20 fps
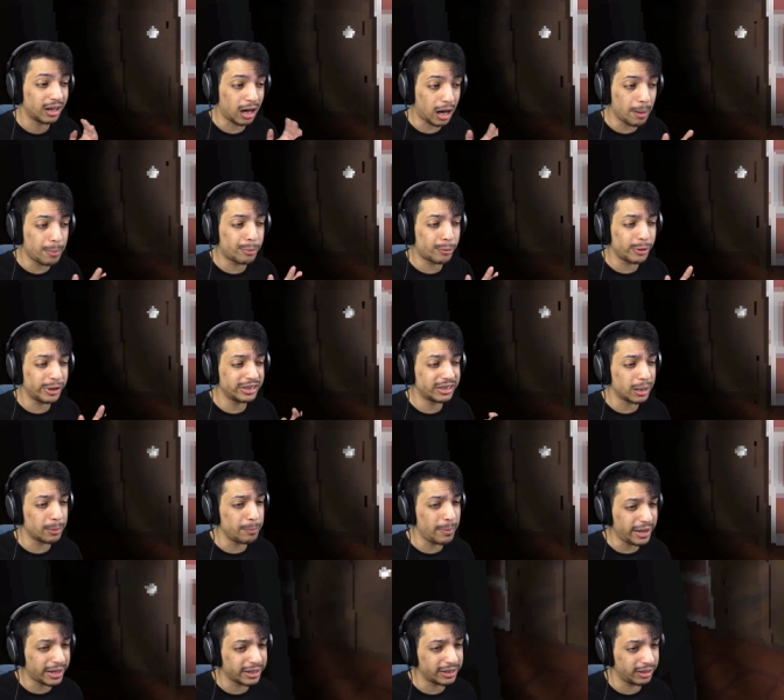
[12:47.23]
operate a
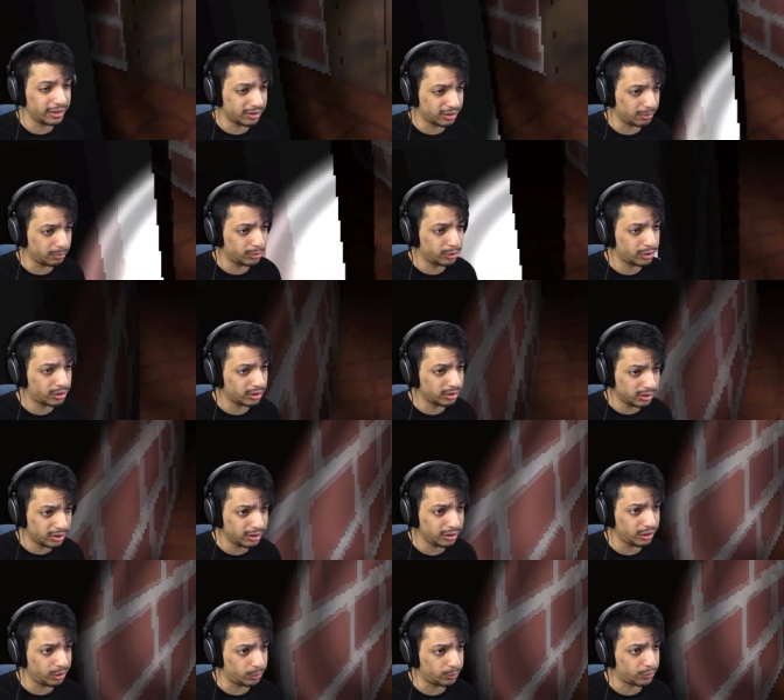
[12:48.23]
mechanism to
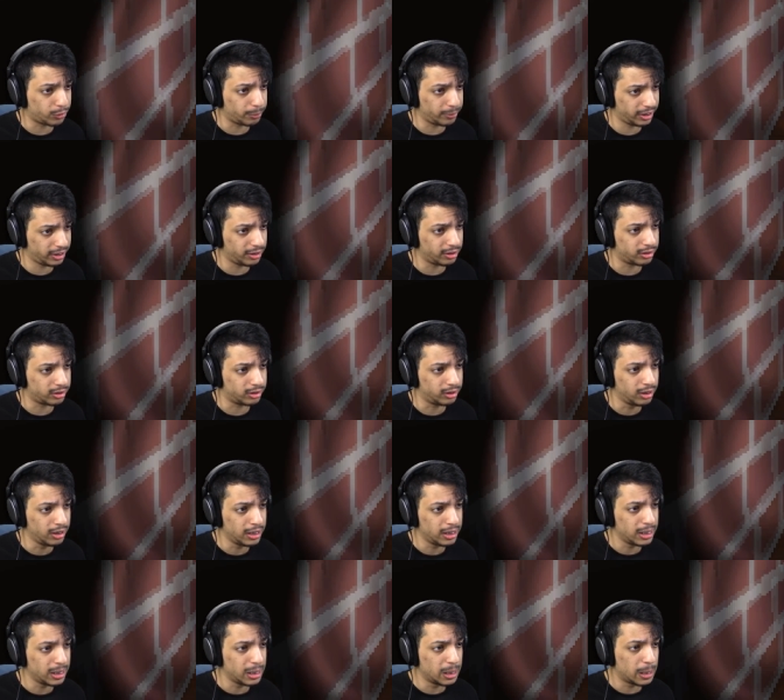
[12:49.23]
continue from here.
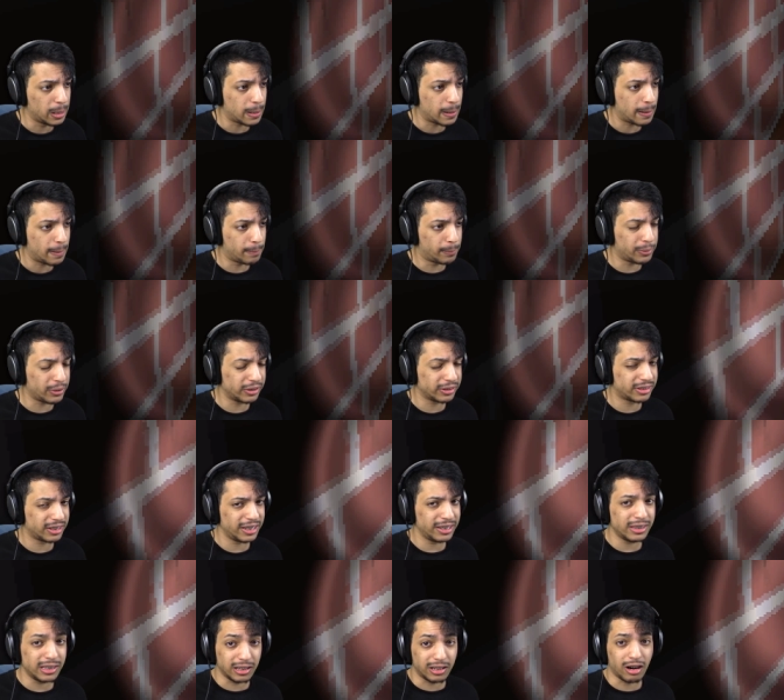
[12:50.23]
But
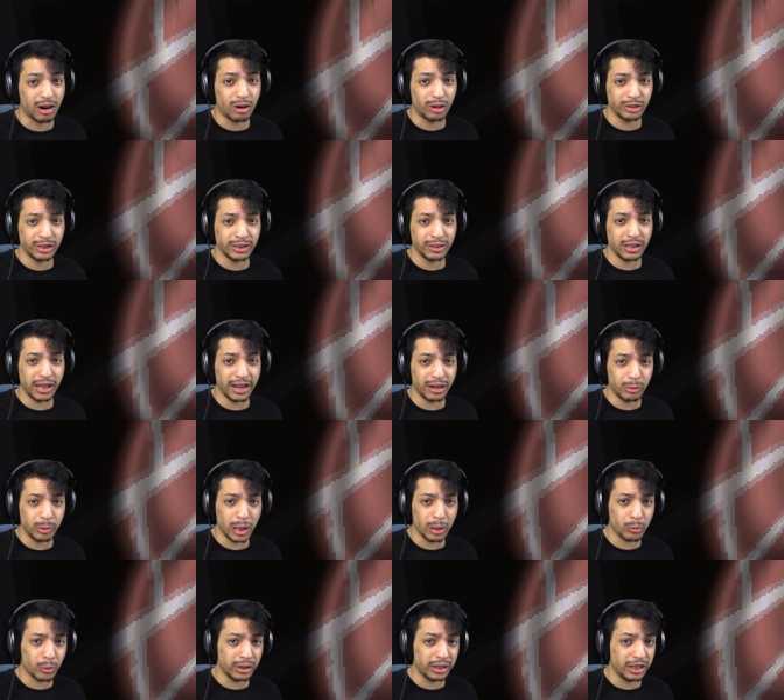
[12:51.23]
in the garden
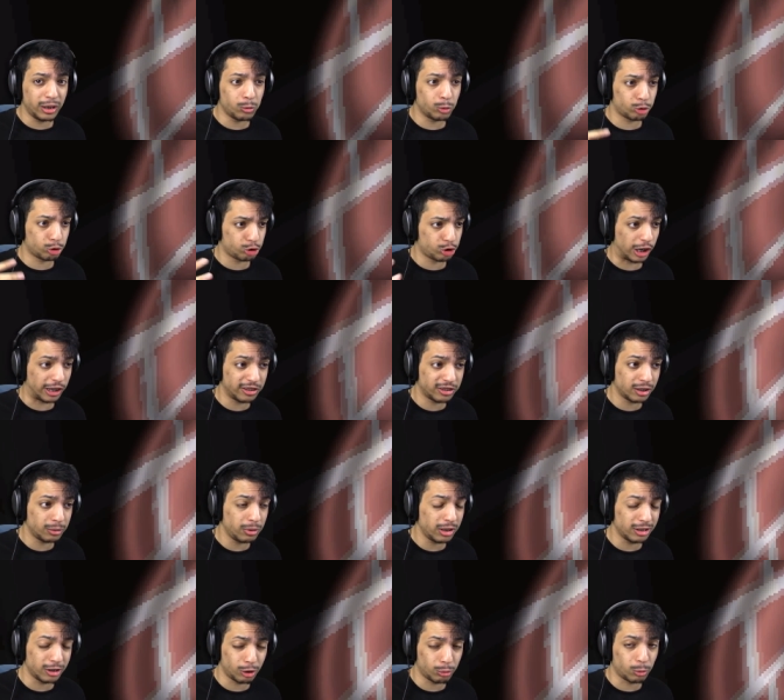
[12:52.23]
area, when he was chasing
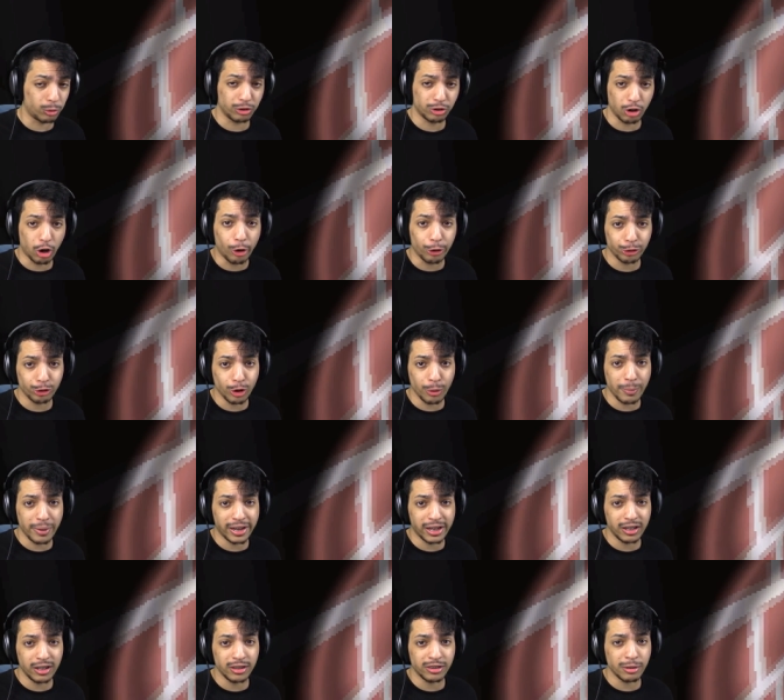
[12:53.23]
me, there was also a
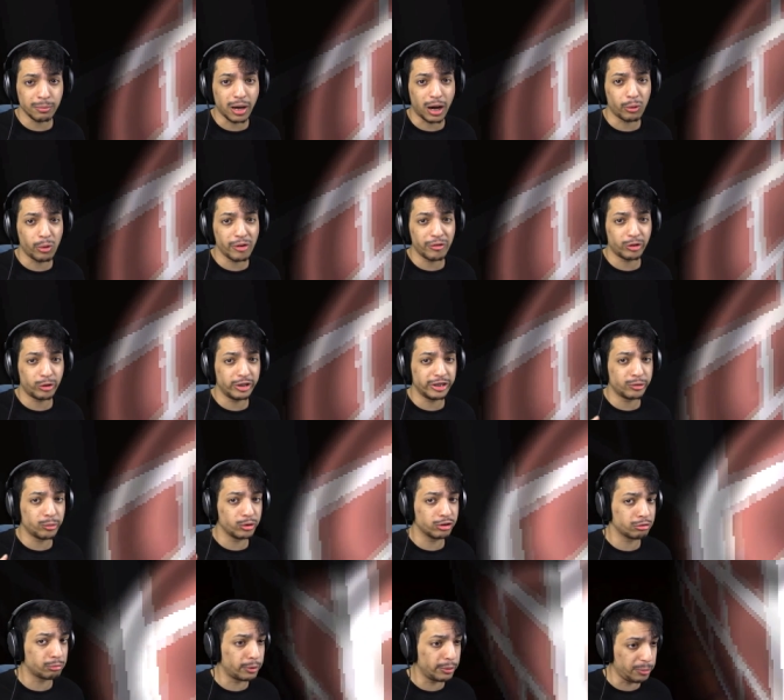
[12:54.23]
mechanism, however it
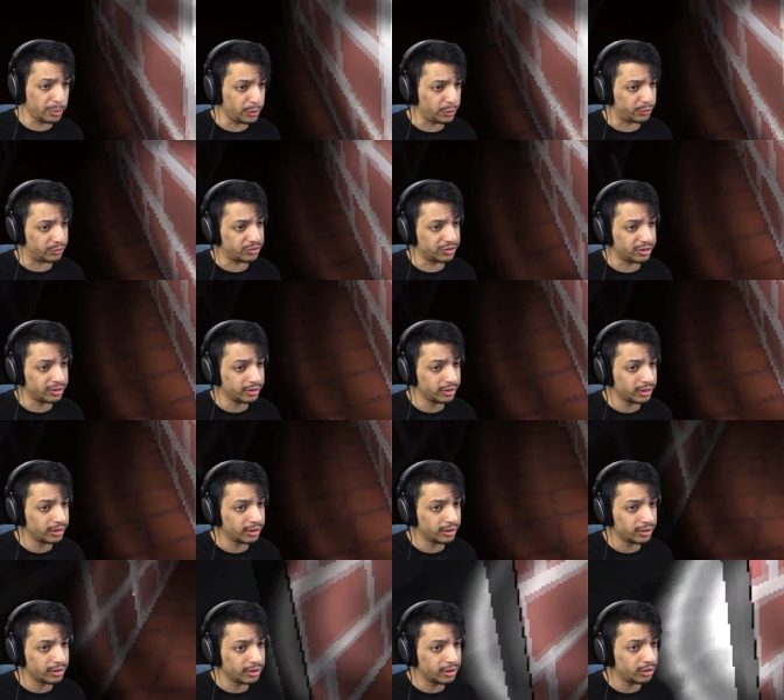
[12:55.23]
was removed.
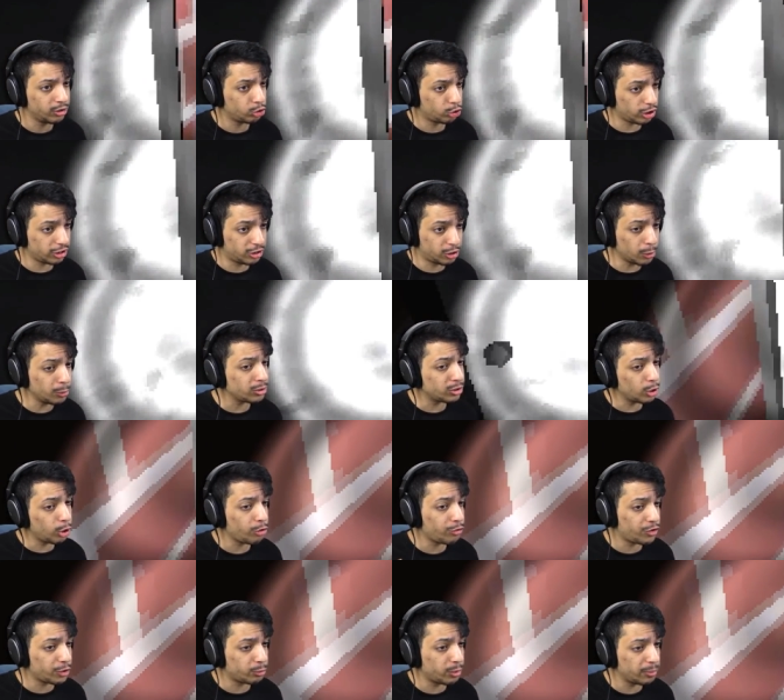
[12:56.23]
So I don't know
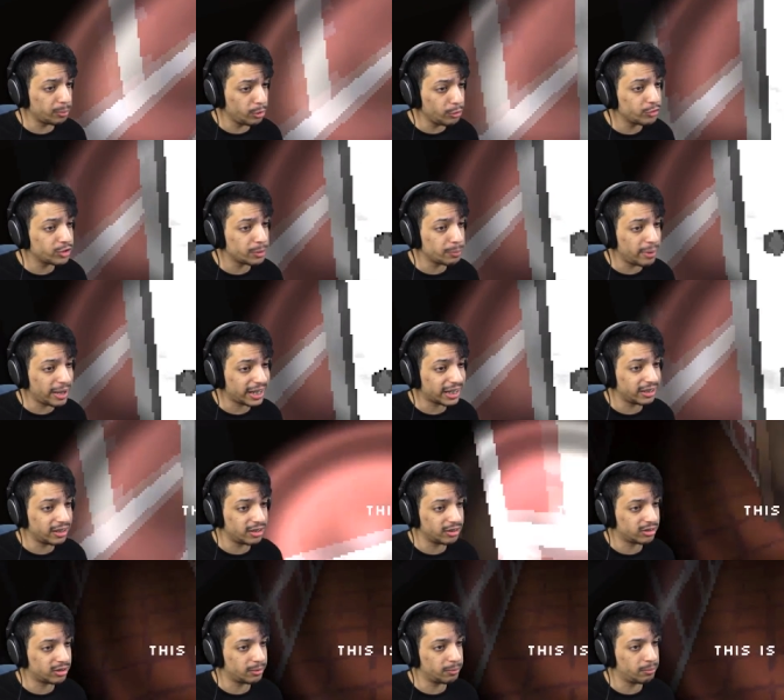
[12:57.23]
if you removed the
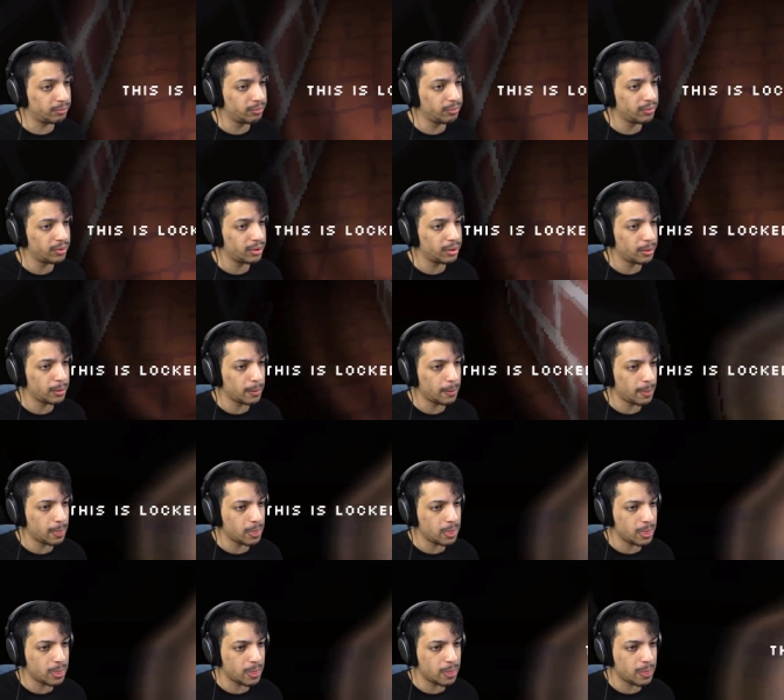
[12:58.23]
mechanism,
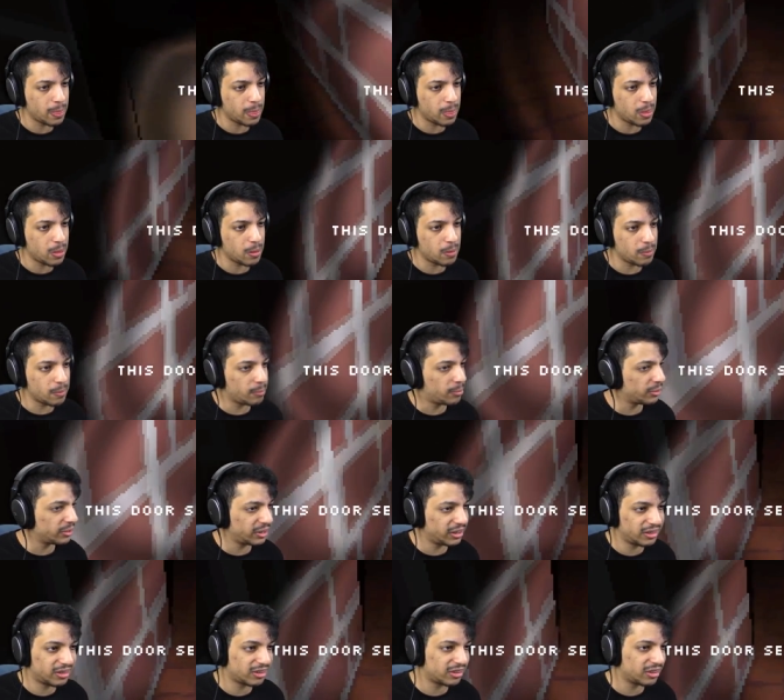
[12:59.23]
but it